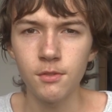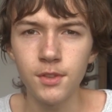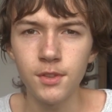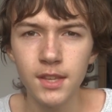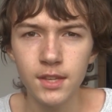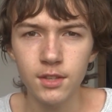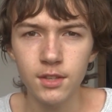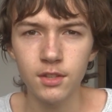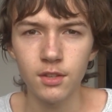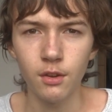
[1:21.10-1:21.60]

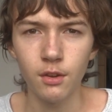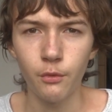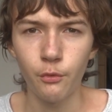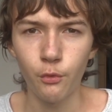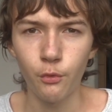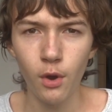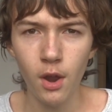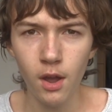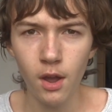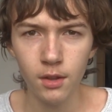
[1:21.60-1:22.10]
these
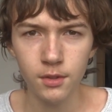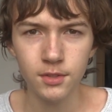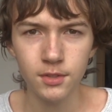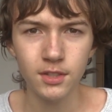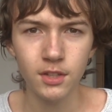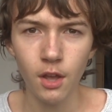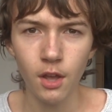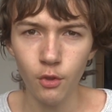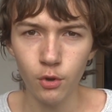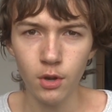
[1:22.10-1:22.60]
frauds
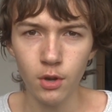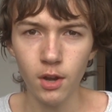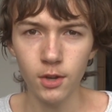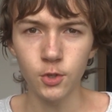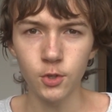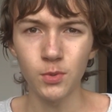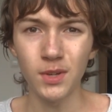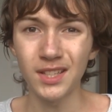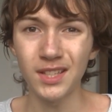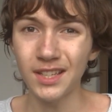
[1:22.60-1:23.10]
in other
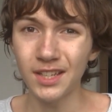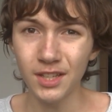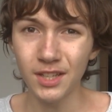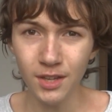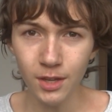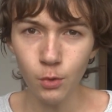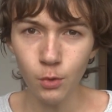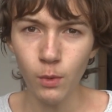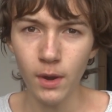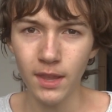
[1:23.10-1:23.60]
countries in a
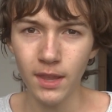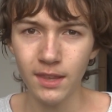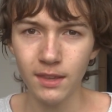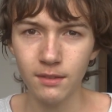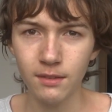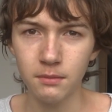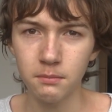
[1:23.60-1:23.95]
good way.